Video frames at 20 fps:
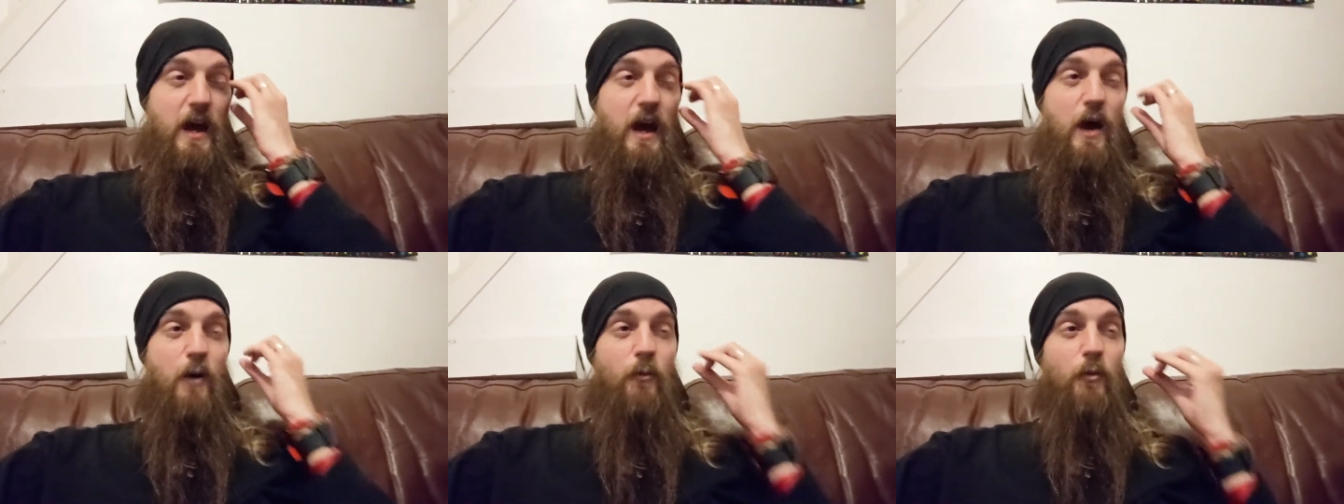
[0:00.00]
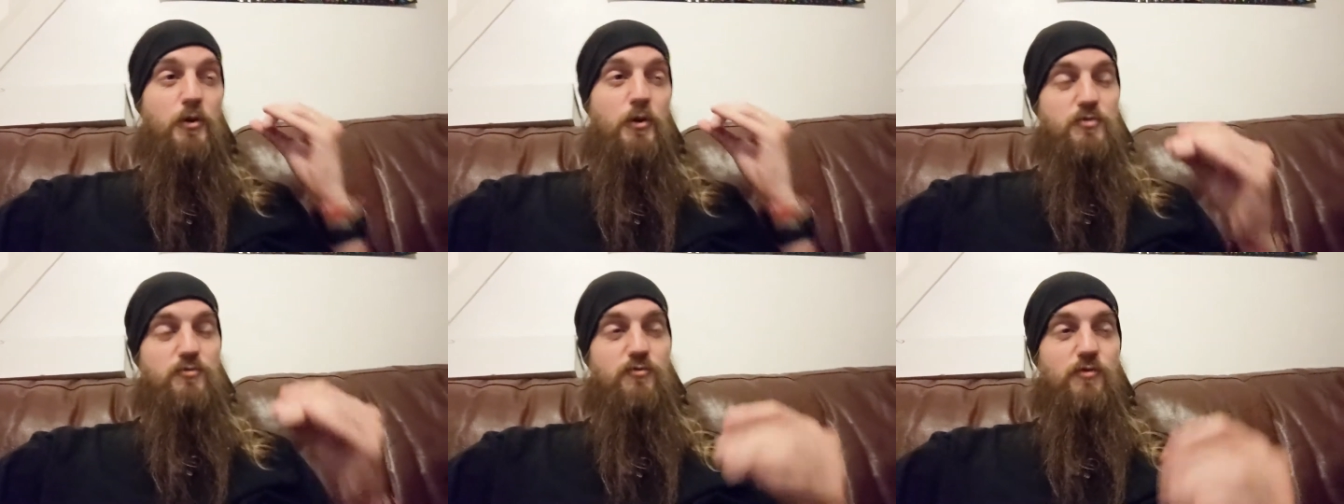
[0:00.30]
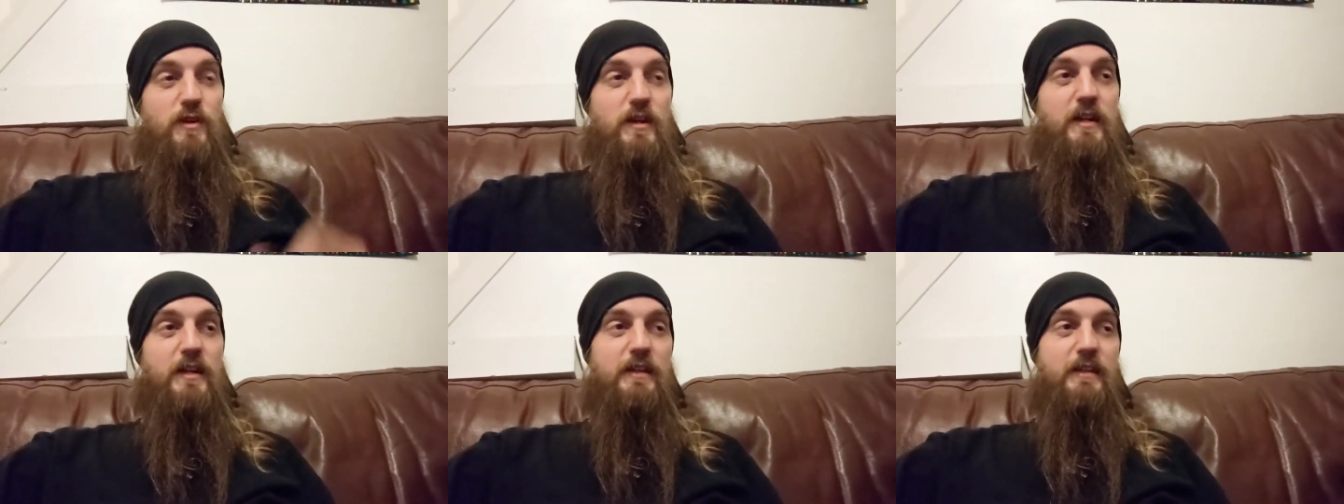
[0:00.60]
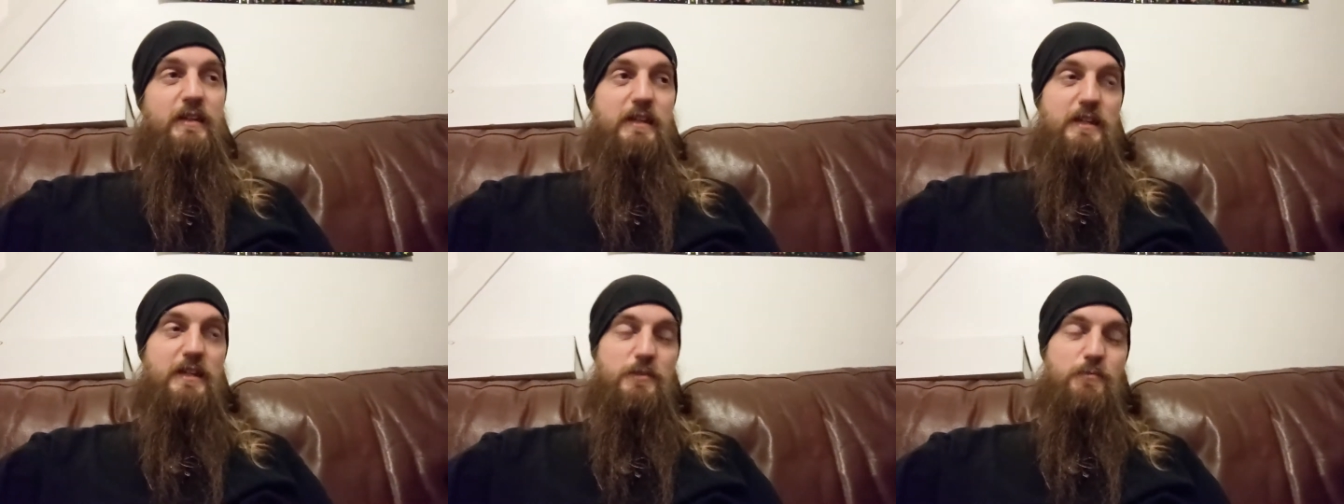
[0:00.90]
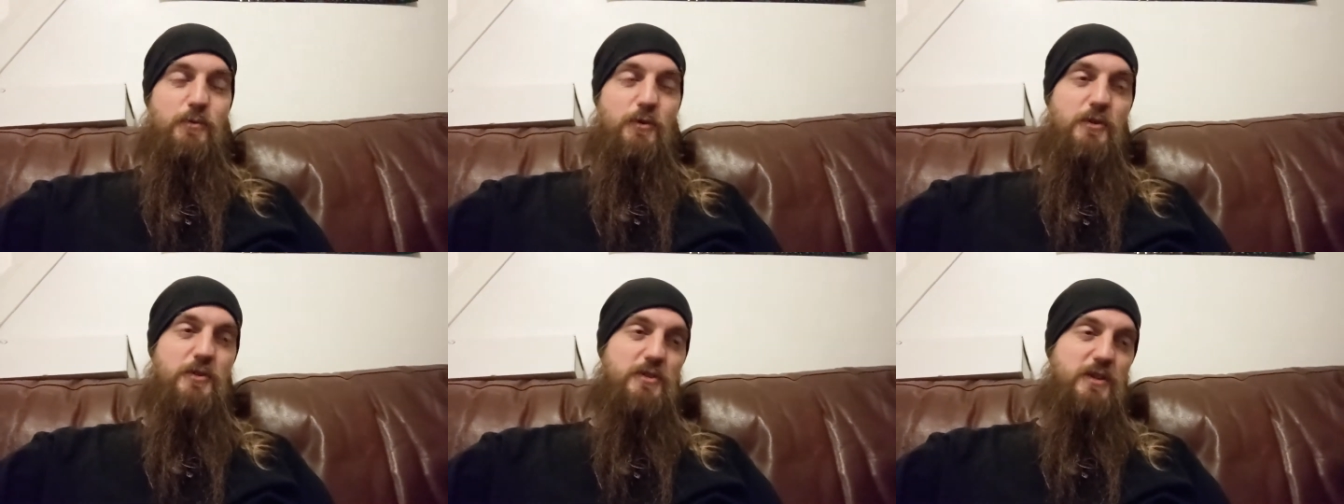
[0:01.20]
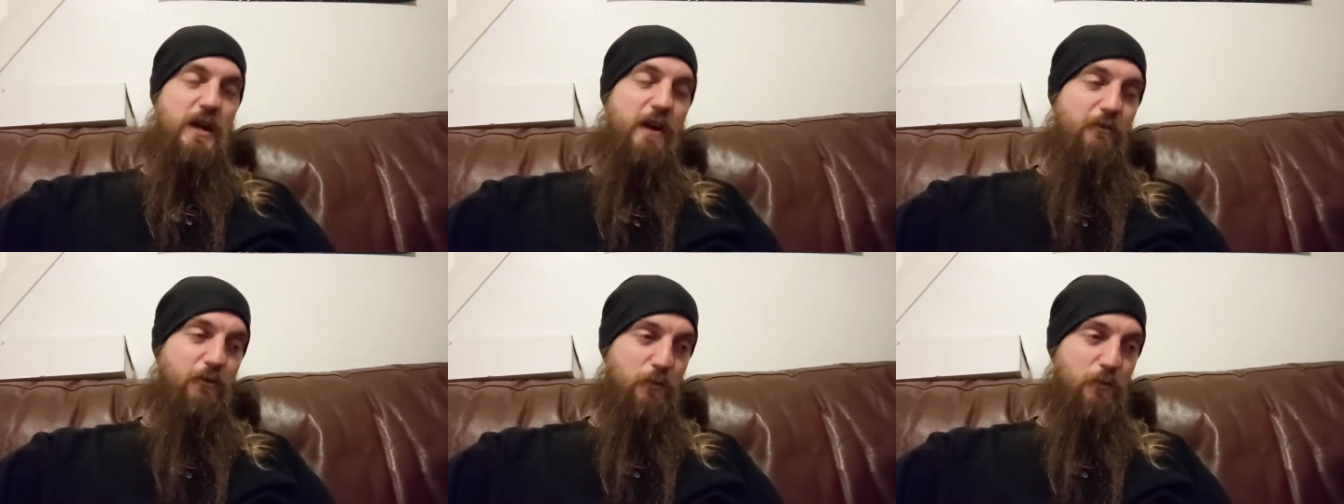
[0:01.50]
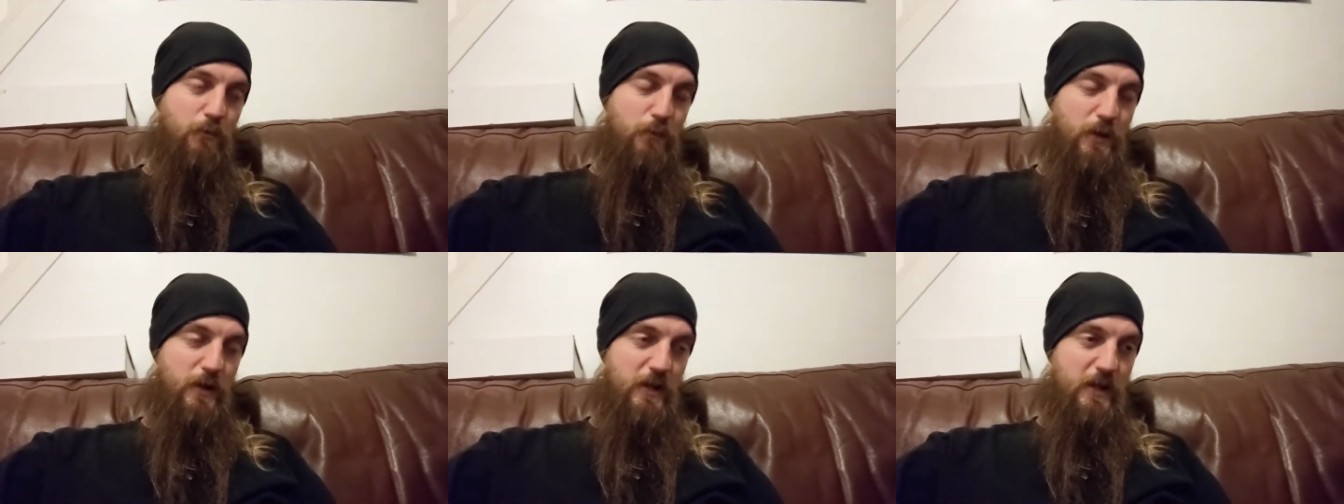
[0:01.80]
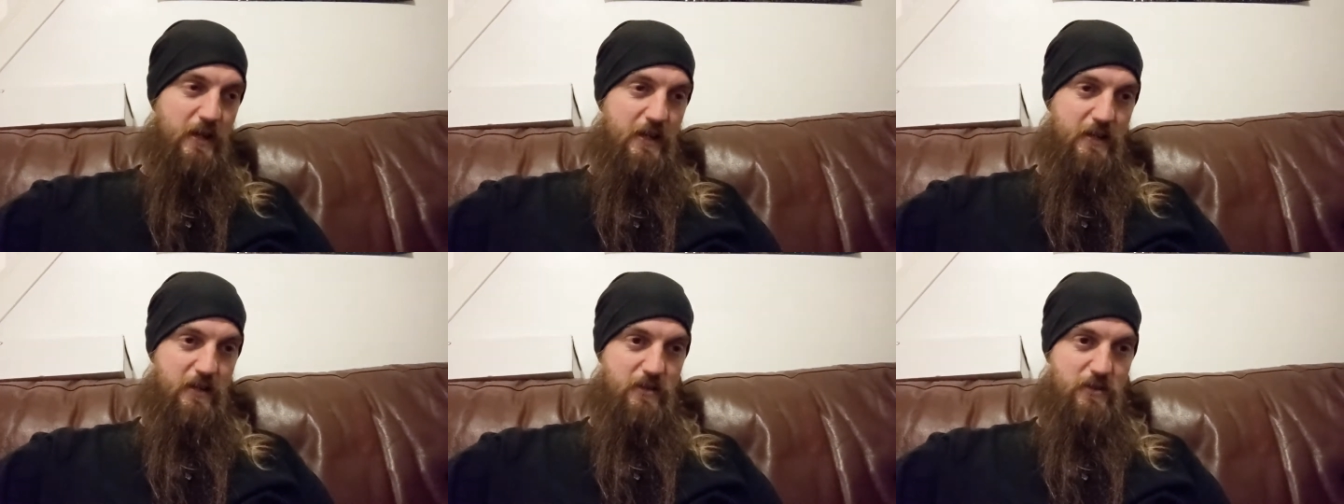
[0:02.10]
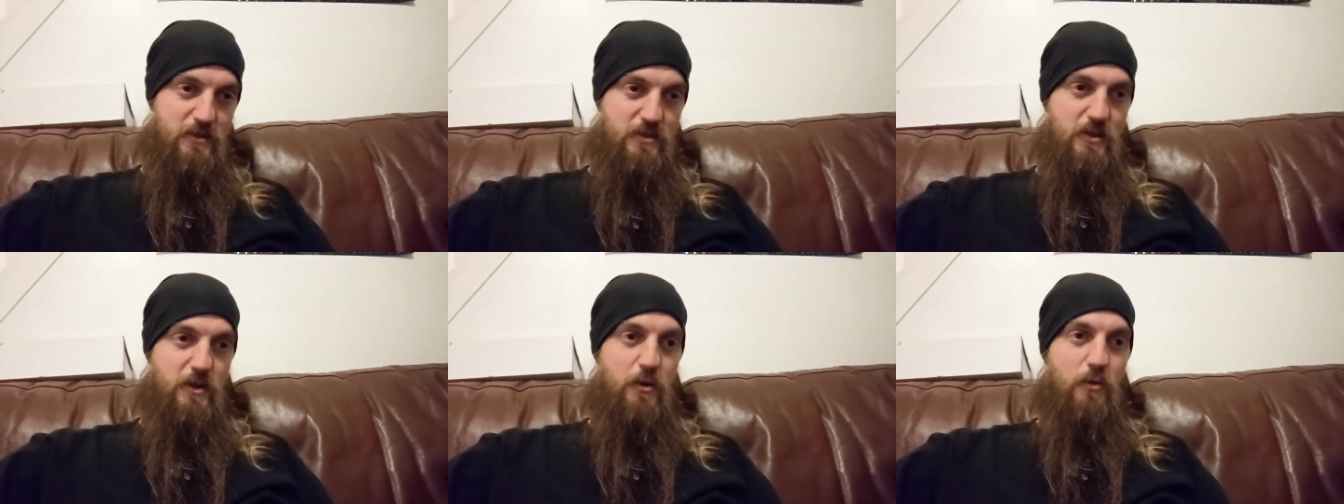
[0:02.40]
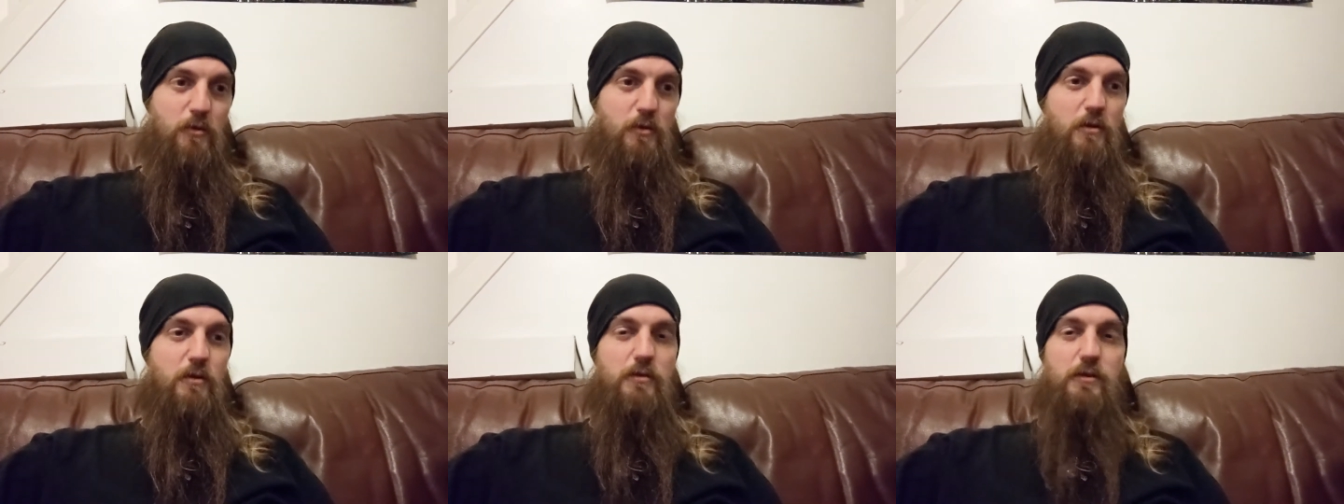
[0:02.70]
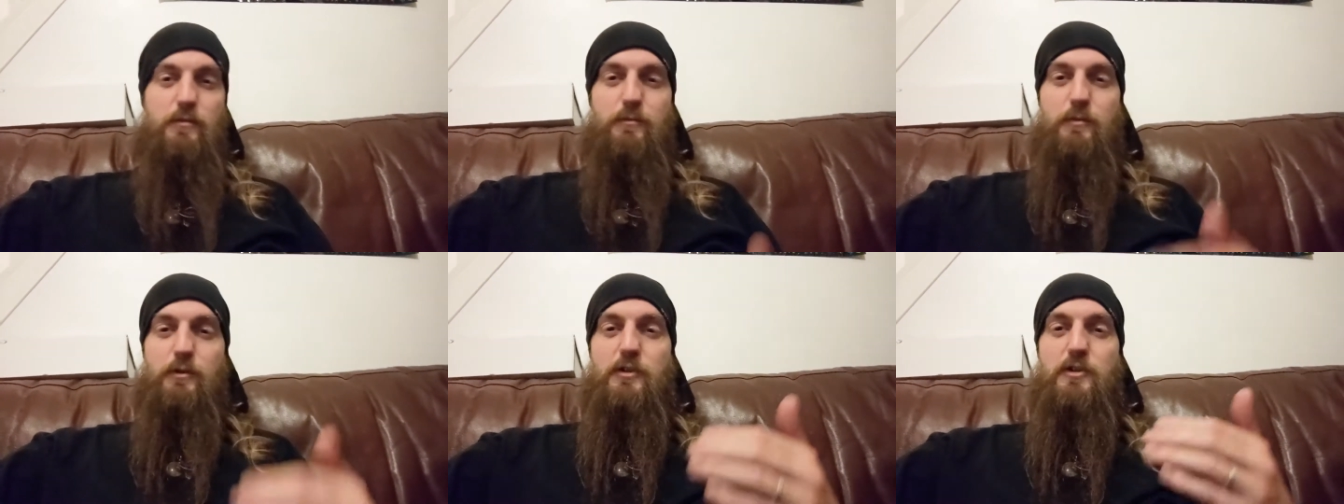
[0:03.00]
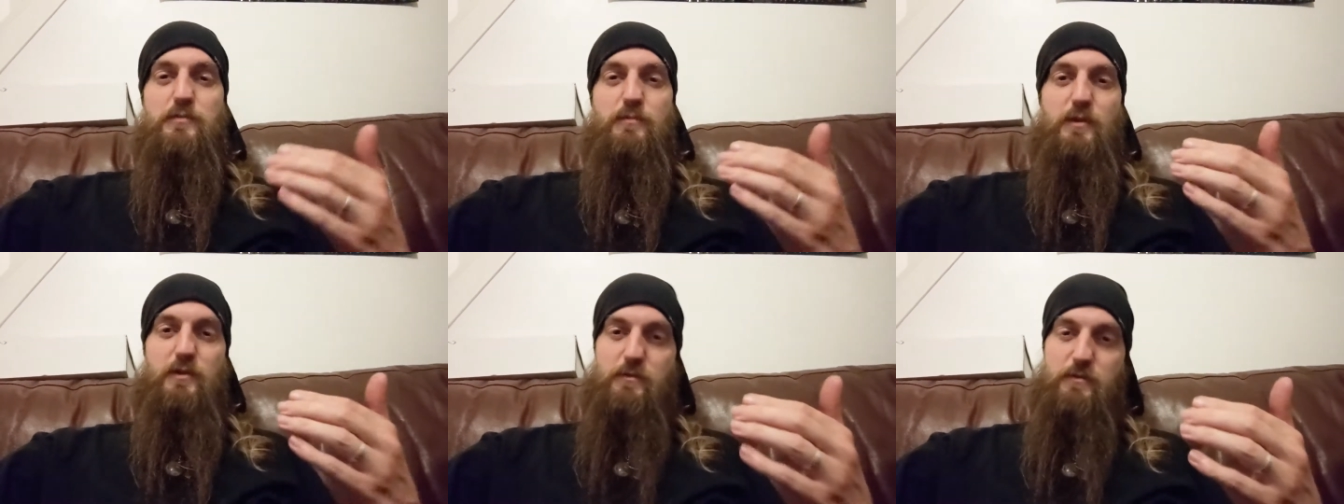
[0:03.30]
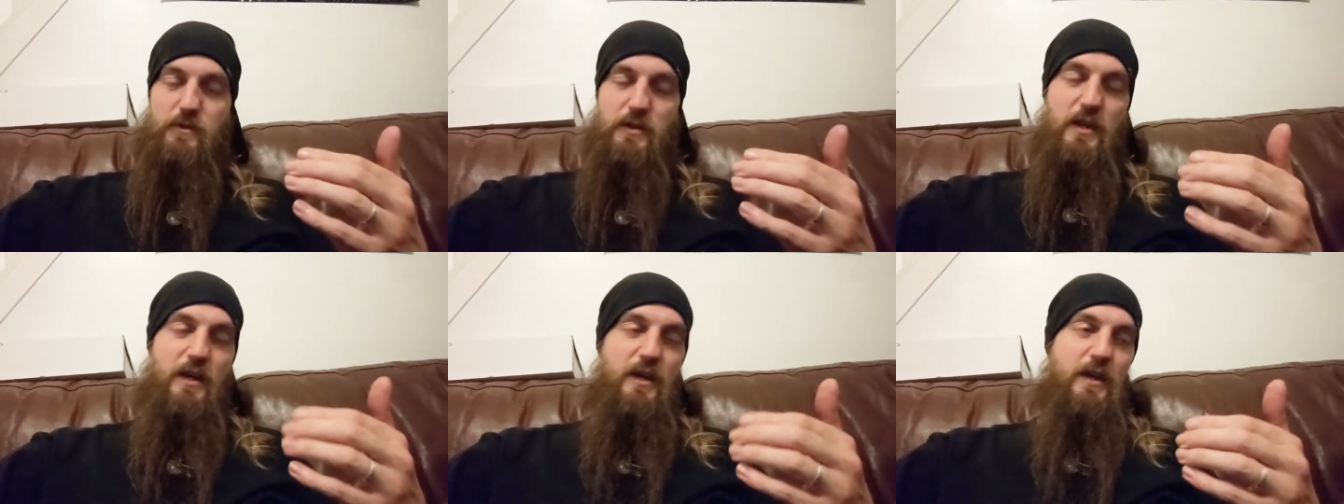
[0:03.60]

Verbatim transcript: And what's really neat is because I haven't played in so long and because my...